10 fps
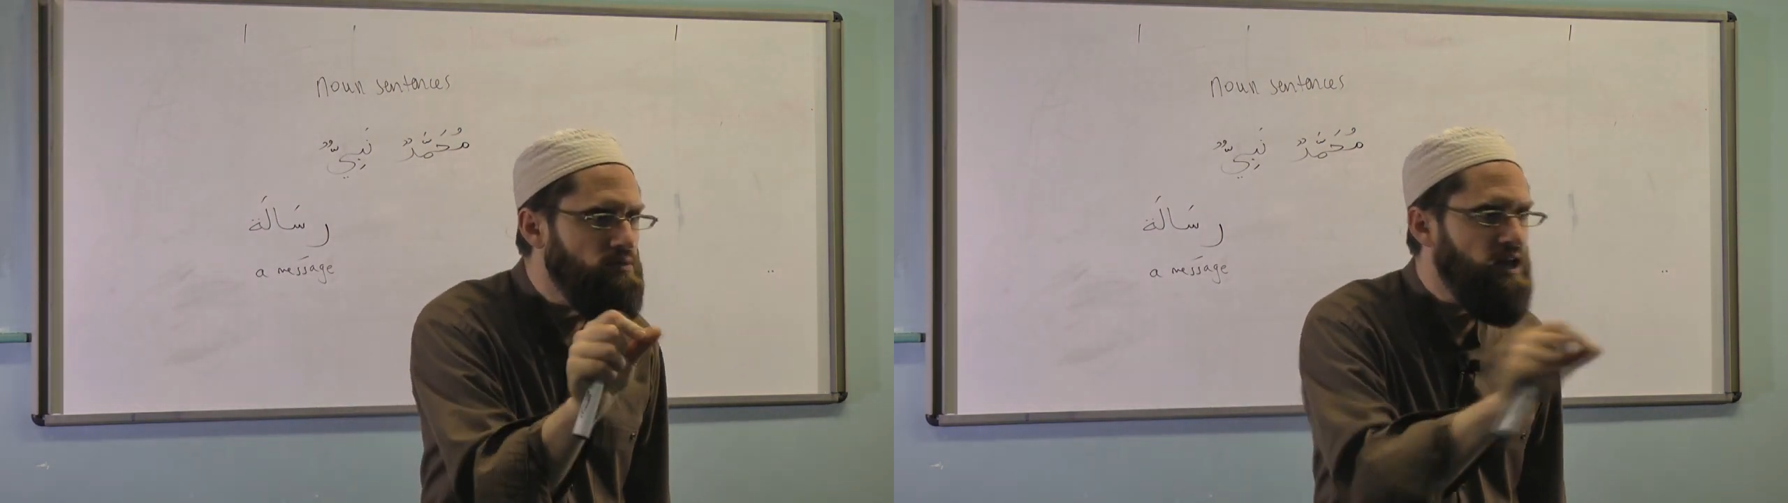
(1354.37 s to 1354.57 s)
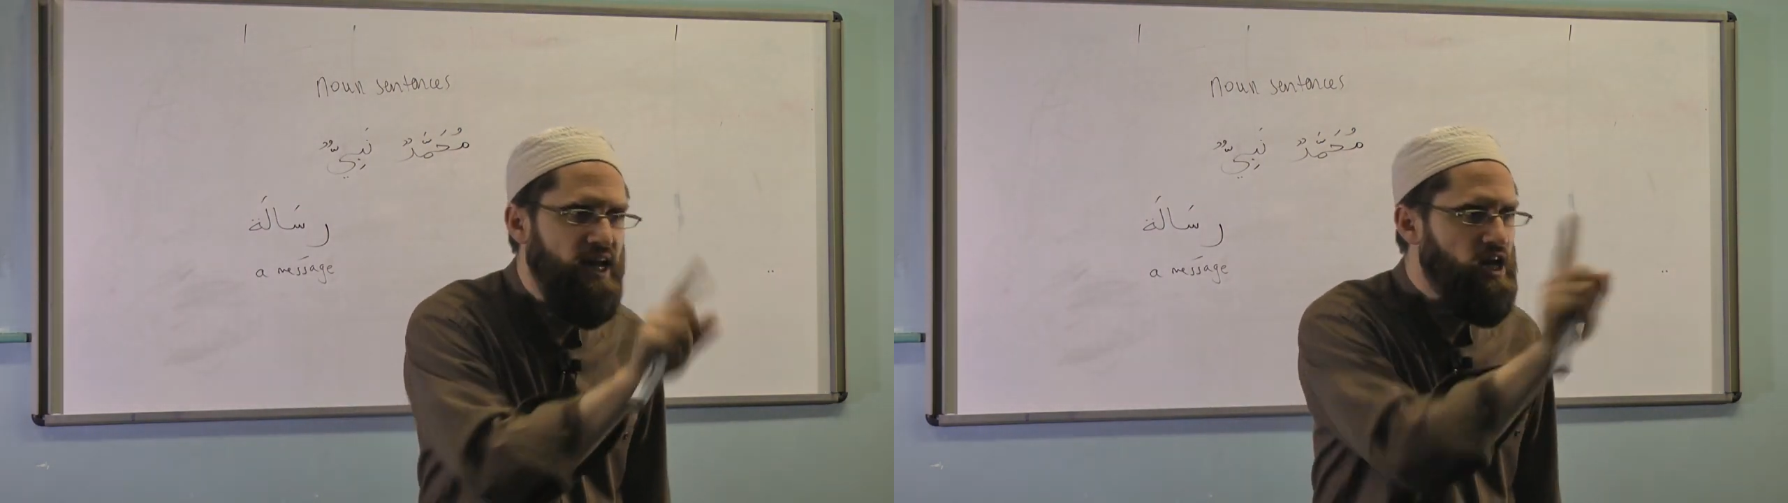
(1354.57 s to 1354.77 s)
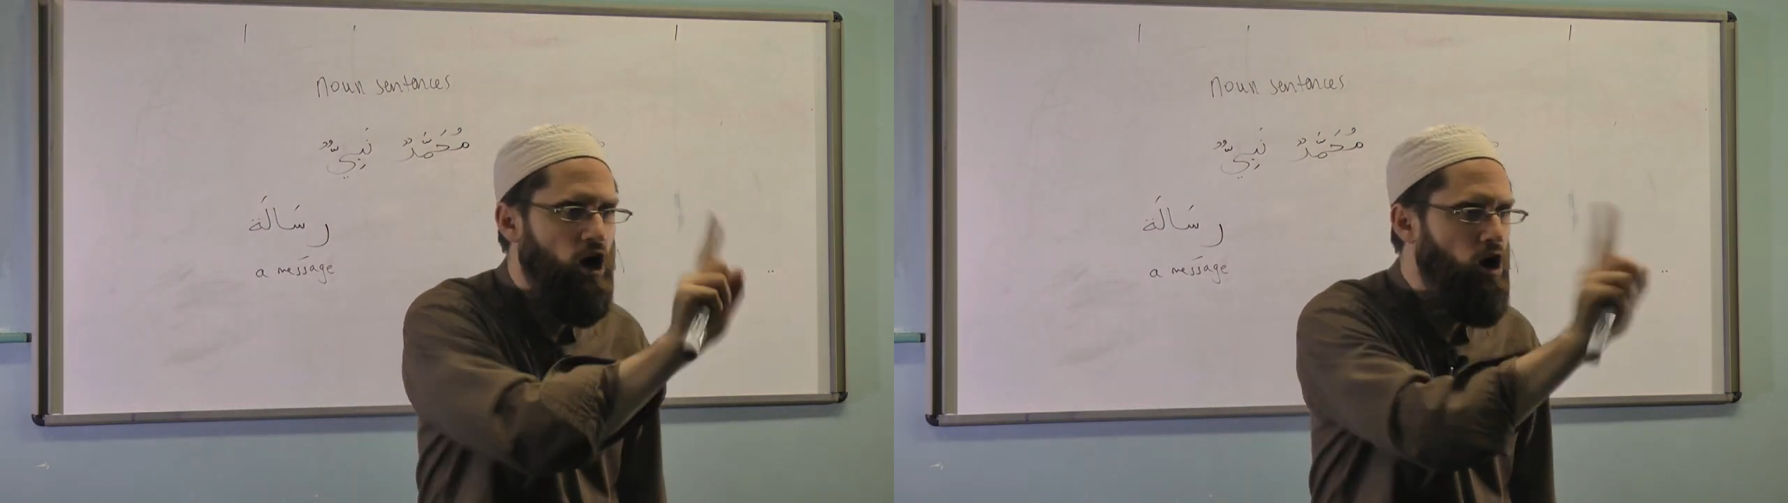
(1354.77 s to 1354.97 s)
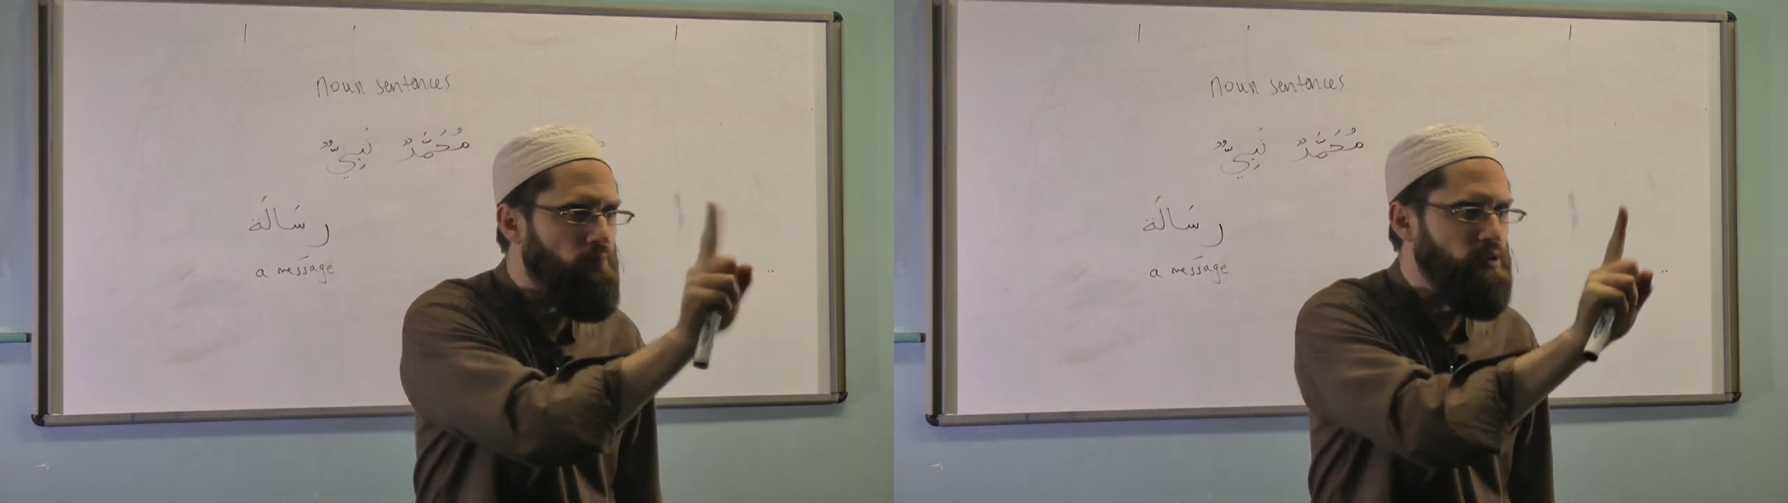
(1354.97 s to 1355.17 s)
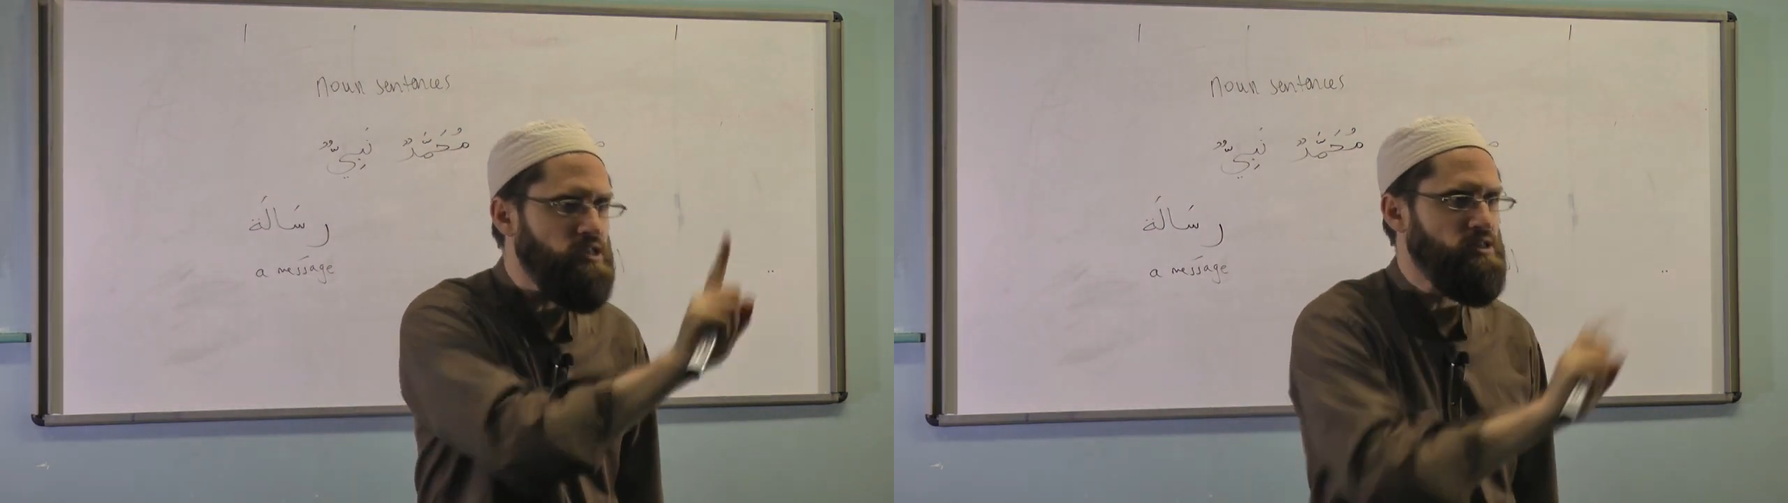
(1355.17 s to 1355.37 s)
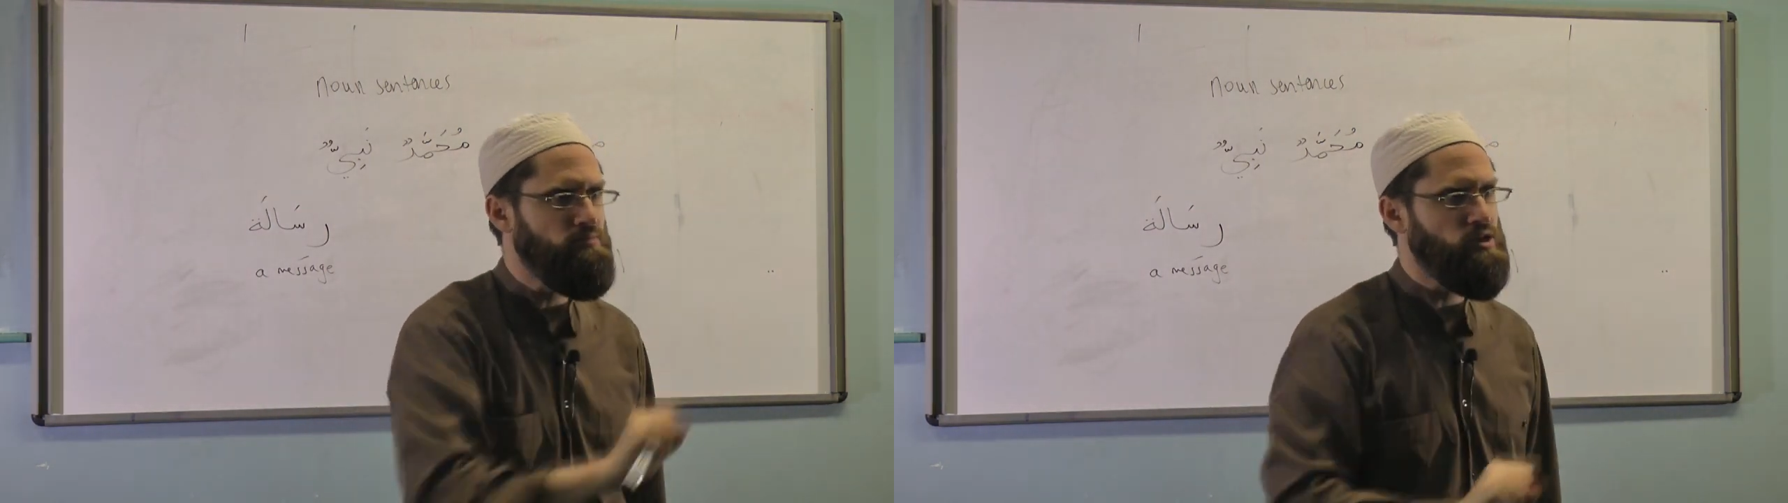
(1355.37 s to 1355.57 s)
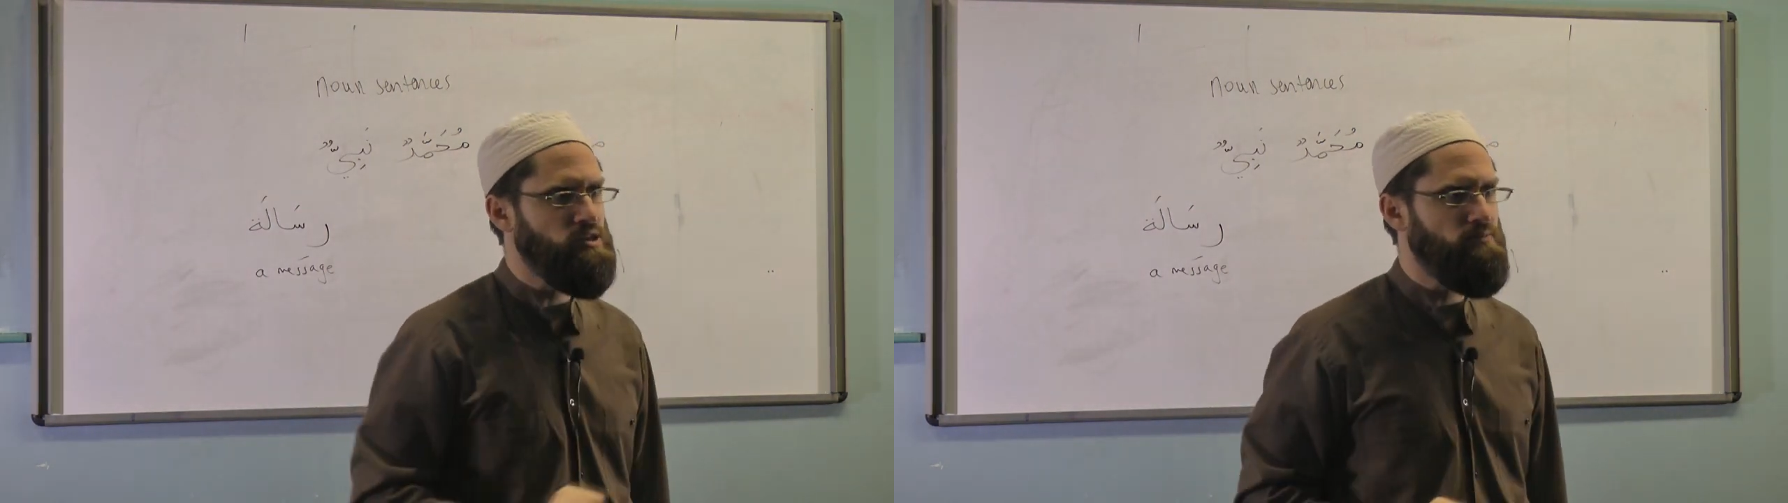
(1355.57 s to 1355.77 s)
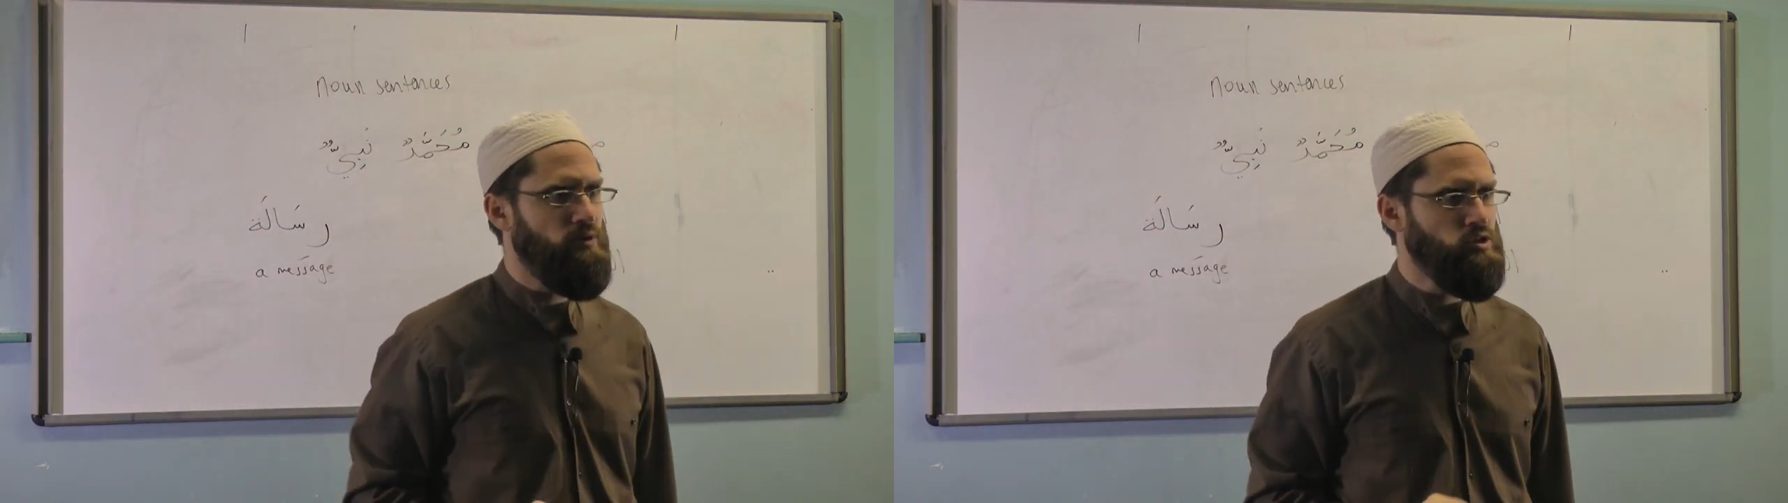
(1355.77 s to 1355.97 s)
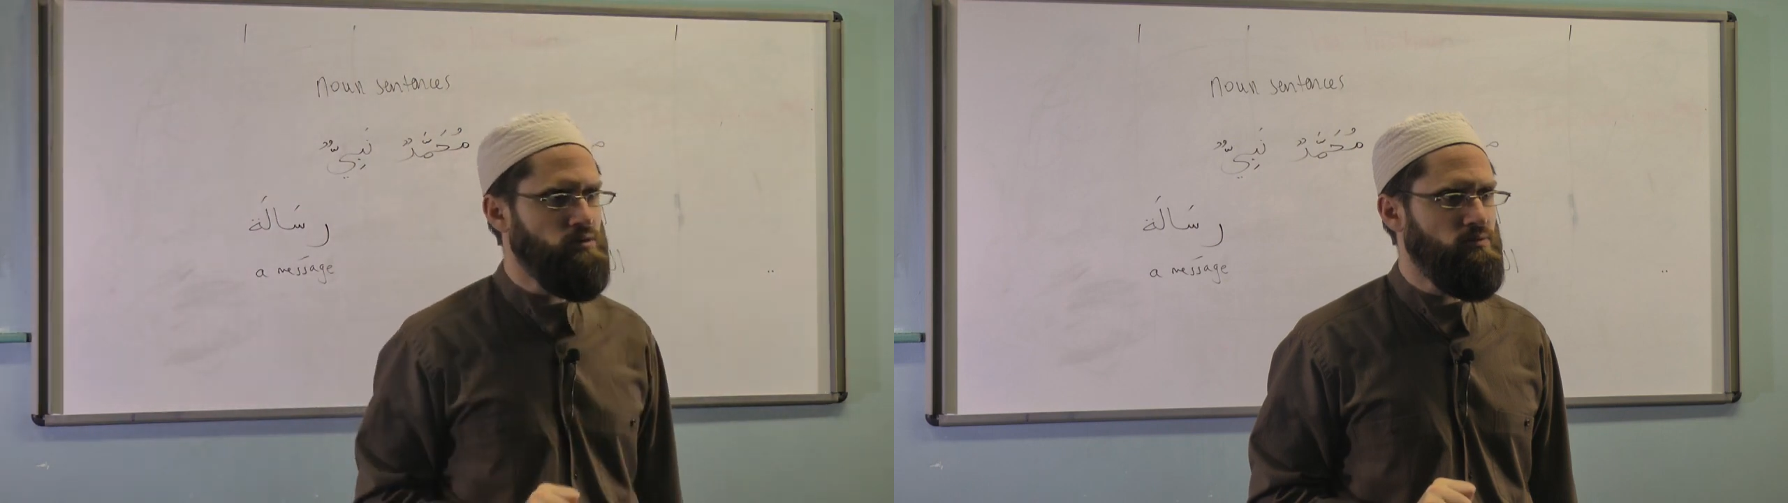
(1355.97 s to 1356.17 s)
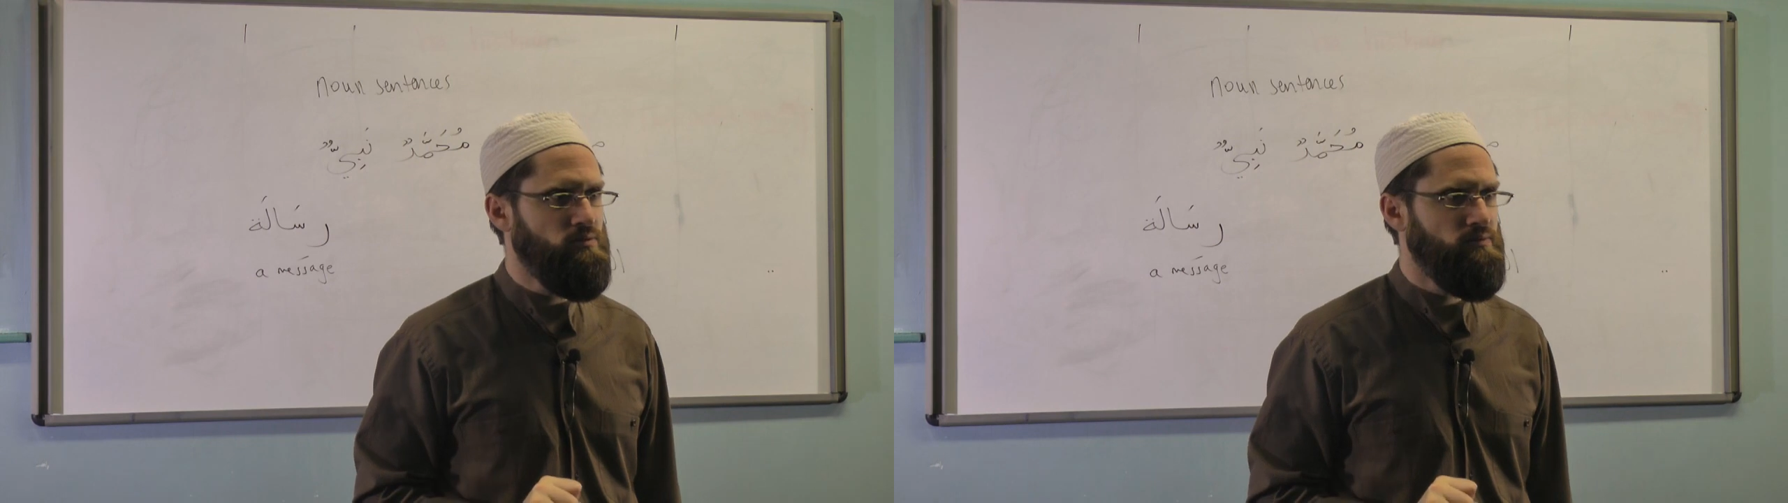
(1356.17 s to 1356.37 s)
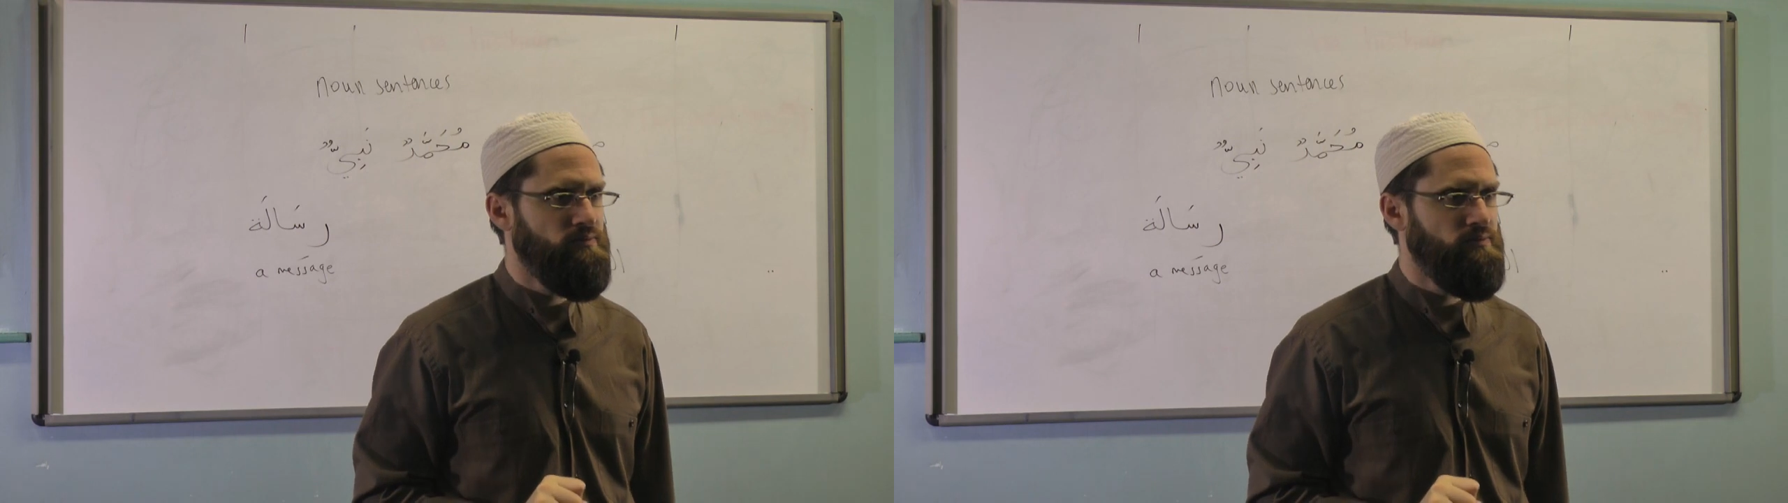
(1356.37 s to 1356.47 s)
it can't be the subject, impossible.